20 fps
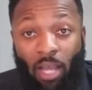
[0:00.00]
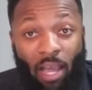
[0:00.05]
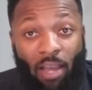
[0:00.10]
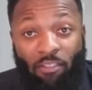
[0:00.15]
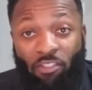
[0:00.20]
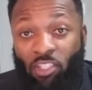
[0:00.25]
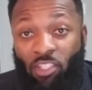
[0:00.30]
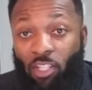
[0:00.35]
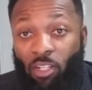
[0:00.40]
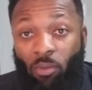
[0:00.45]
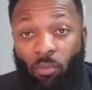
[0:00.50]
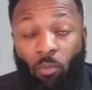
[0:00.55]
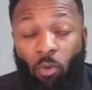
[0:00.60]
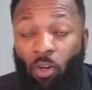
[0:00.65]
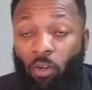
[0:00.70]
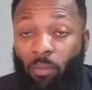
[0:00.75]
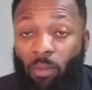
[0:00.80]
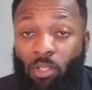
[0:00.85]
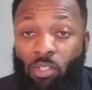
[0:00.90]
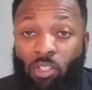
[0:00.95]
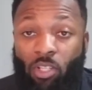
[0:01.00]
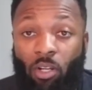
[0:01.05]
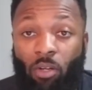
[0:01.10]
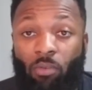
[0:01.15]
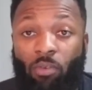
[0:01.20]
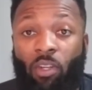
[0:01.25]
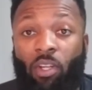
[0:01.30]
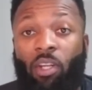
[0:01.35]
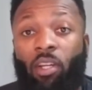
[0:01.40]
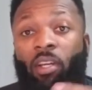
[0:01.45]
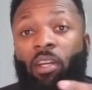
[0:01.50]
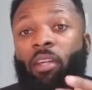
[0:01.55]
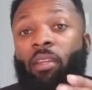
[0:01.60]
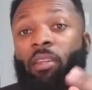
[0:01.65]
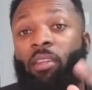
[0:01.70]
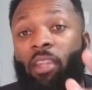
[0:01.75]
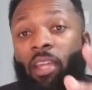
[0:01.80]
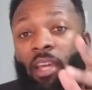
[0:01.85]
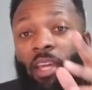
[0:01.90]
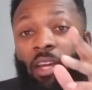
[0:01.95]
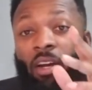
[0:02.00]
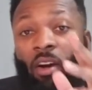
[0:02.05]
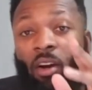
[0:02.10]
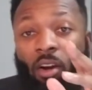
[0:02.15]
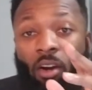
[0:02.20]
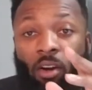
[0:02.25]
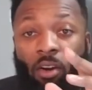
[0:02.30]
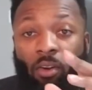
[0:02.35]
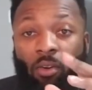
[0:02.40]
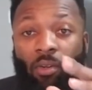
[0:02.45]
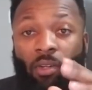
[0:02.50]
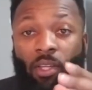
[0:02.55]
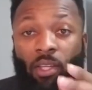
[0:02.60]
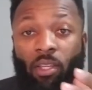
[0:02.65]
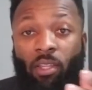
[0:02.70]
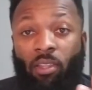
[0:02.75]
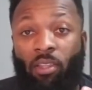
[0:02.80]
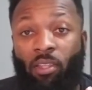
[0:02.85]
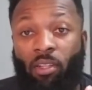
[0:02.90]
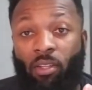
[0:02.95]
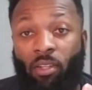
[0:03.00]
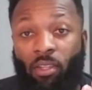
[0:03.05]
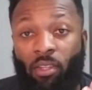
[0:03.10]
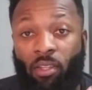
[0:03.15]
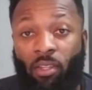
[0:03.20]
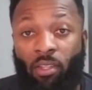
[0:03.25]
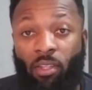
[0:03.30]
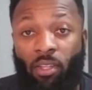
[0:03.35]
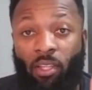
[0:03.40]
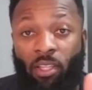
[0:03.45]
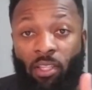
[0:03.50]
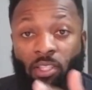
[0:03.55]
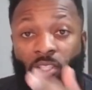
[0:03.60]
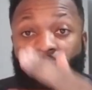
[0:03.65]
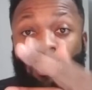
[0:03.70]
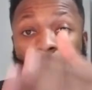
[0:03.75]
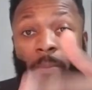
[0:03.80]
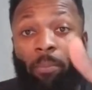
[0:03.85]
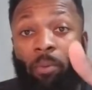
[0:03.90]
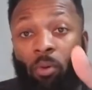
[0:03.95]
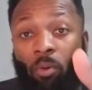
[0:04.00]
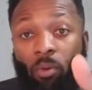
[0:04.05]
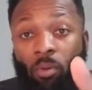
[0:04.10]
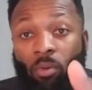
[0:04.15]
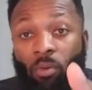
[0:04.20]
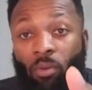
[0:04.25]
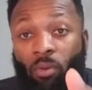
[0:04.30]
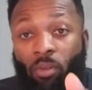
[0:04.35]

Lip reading: I've seen them work myself. It's simple,